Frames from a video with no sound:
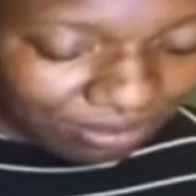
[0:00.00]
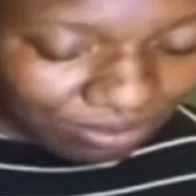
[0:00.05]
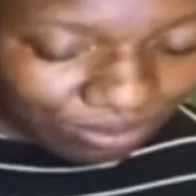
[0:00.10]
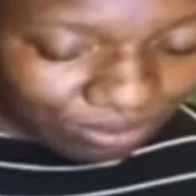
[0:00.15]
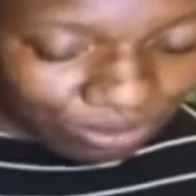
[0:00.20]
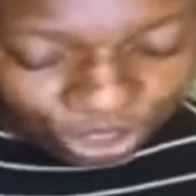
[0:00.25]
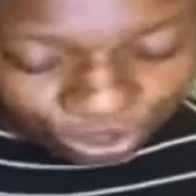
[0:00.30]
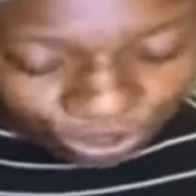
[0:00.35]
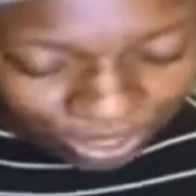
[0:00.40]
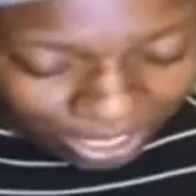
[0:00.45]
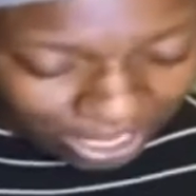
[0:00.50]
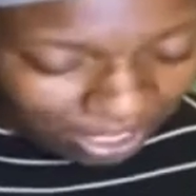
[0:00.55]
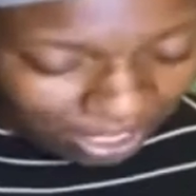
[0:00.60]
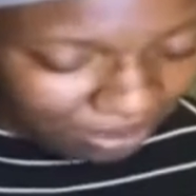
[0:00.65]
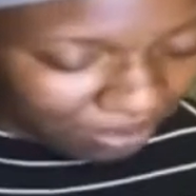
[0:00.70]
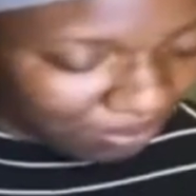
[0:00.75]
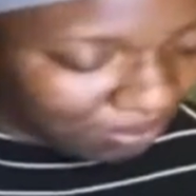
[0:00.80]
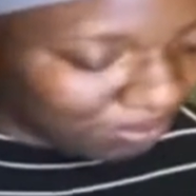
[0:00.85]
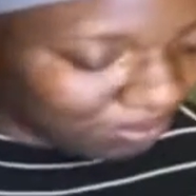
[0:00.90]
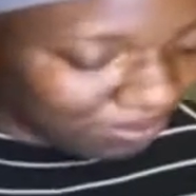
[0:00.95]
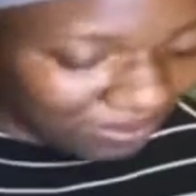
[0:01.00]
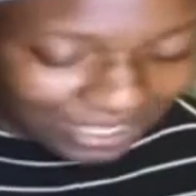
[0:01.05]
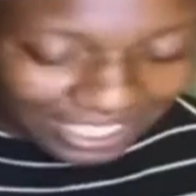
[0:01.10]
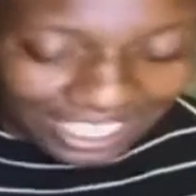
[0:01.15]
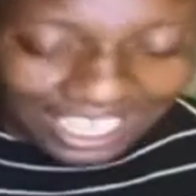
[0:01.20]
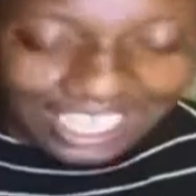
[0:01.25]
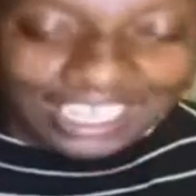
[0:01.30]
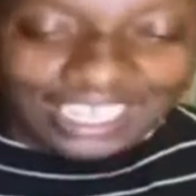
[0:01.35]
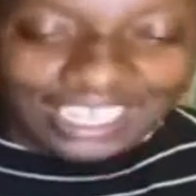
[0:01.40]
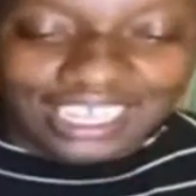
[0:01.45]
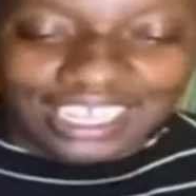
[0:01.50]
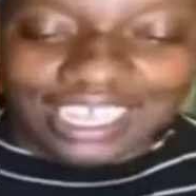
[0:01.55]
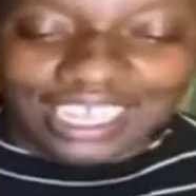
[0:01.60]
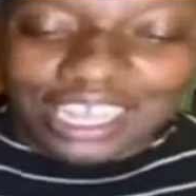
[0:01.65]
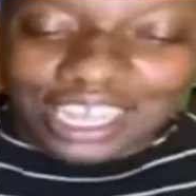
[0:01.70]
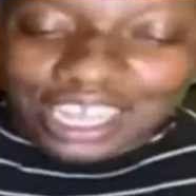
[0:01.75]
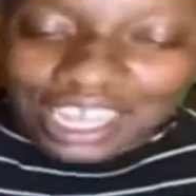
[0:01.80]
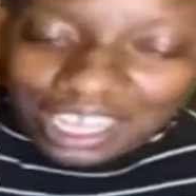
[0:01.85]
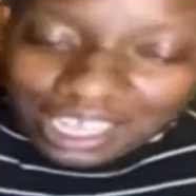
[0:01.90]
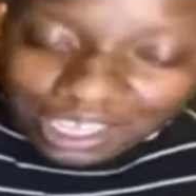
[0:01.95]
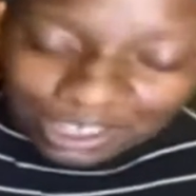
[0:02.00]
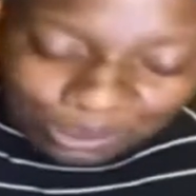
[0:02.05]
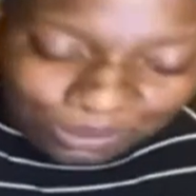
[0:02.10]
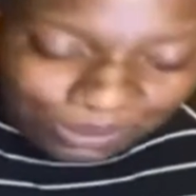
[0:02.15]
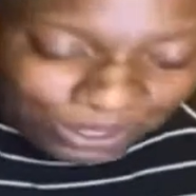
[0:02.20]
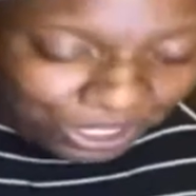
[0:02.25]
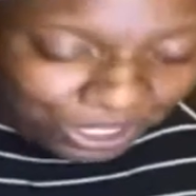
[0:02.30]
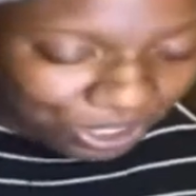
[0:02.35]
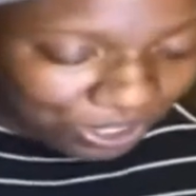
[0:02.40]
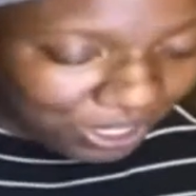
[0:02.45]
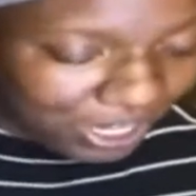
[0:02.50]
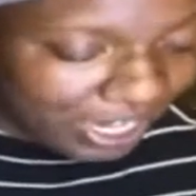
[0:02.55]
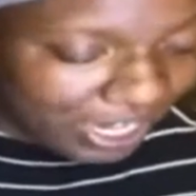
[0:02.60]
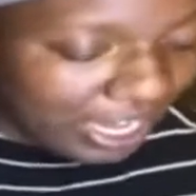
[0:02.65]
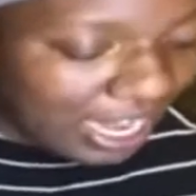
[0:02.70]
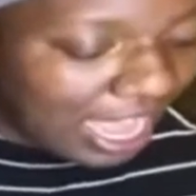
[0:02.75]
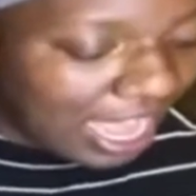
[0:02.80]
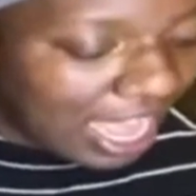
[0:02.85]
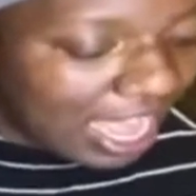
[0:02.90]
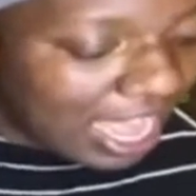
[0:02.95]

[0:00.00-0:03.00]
Be straight. It'll be straight.